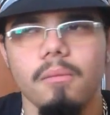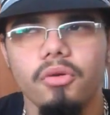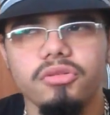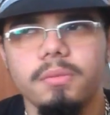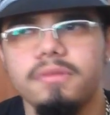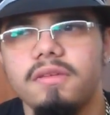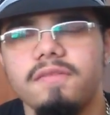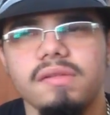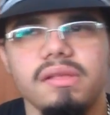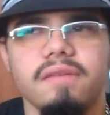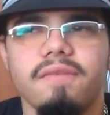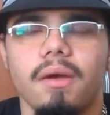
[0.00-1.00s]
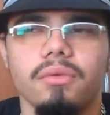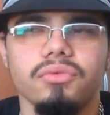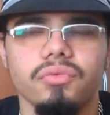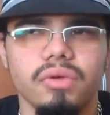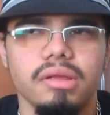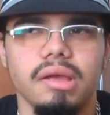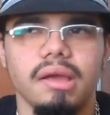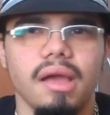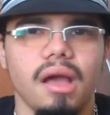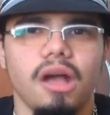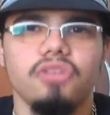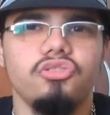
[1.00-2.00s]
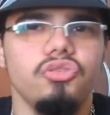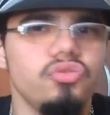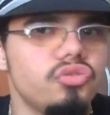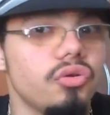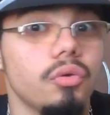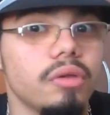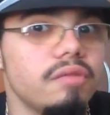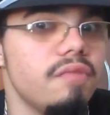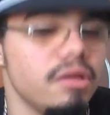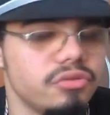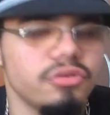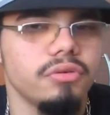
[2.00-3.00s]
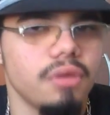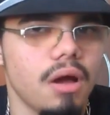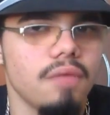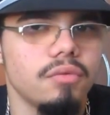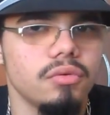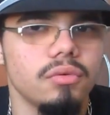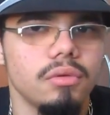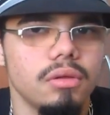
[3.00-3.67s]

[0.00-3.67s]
More specifically, if I was reading a choose-your-own-adventure novel.